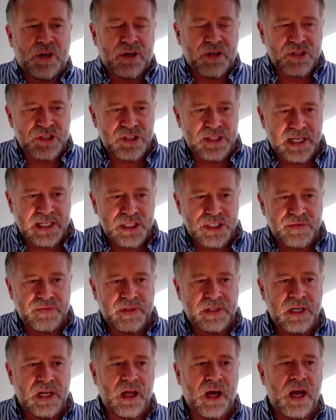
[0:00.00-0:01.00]
a sense of
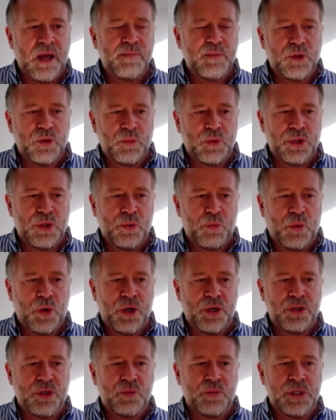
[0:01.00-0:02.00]
alignment with the
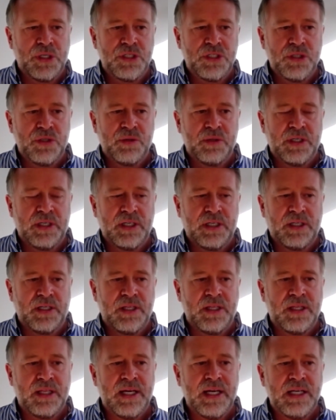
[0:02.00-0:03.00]
work that we're doing,
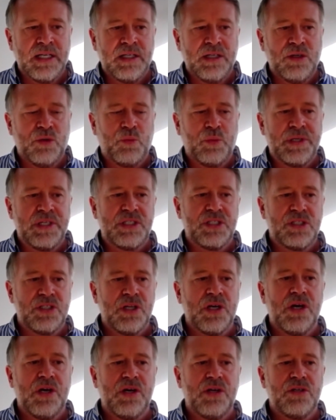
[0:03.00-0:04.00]
then we
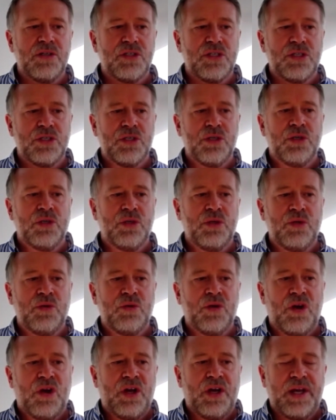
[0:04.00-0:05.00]
start to
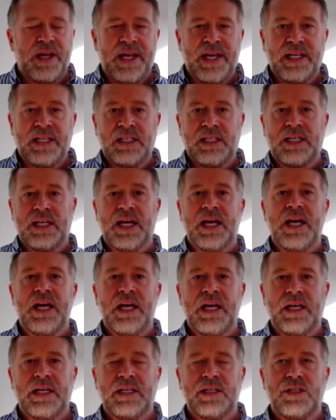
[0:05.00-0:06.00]

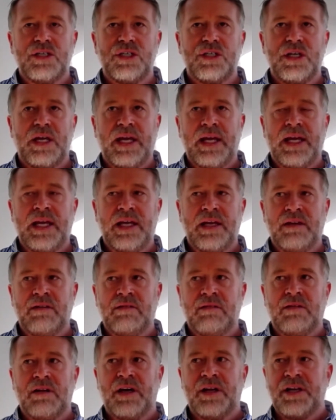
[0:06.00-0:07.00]
engage
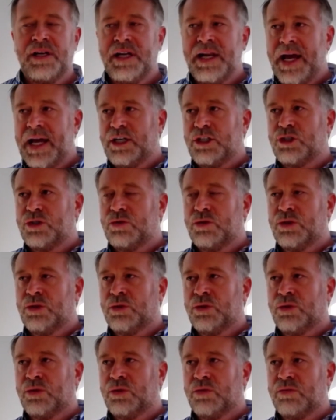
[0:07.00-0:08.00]
in a
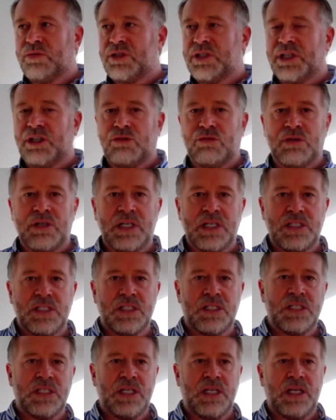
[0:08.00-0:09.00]
natural
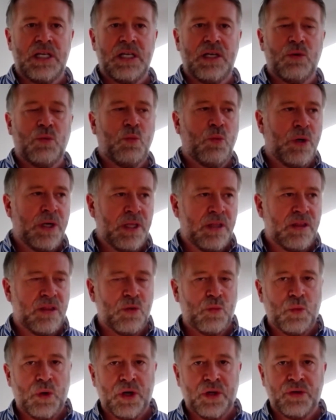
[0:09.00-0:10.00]
synchronicity with the
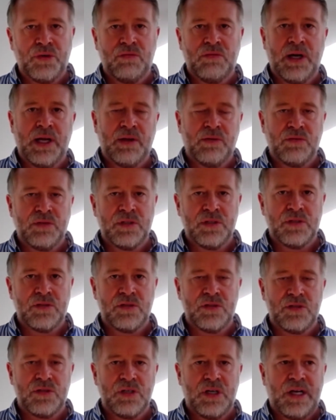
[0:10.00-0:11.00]
world around
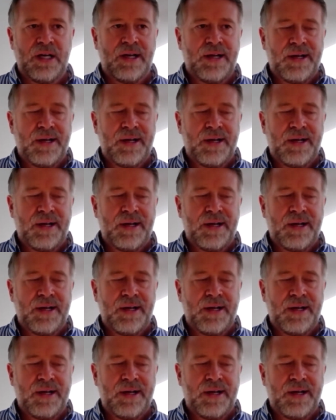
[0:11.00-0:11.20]
us.